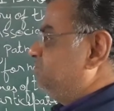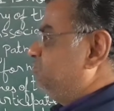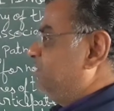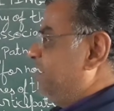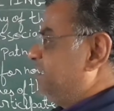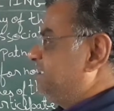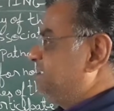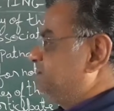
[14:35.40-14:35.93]
you
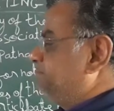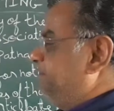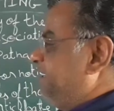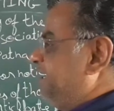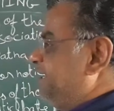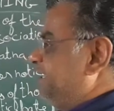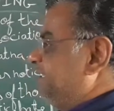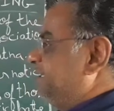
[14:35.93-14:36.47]
are
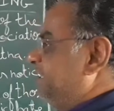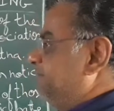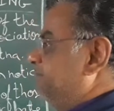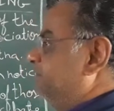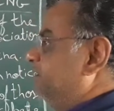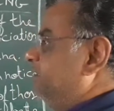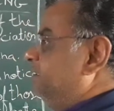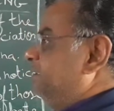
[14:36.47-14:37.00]
explaining them.
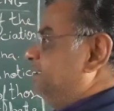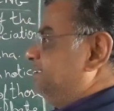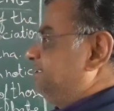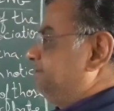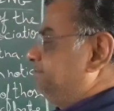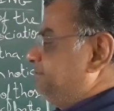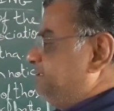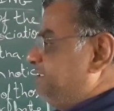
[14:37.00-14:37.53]

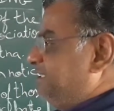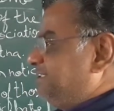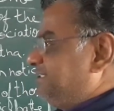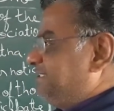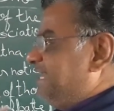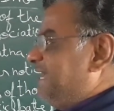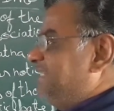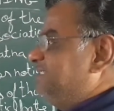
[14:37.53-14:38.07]
The
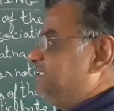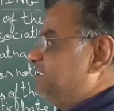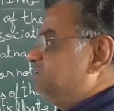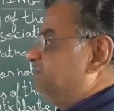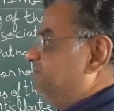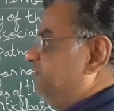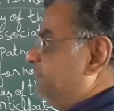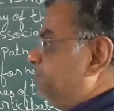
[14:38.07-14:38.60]
stanzas of the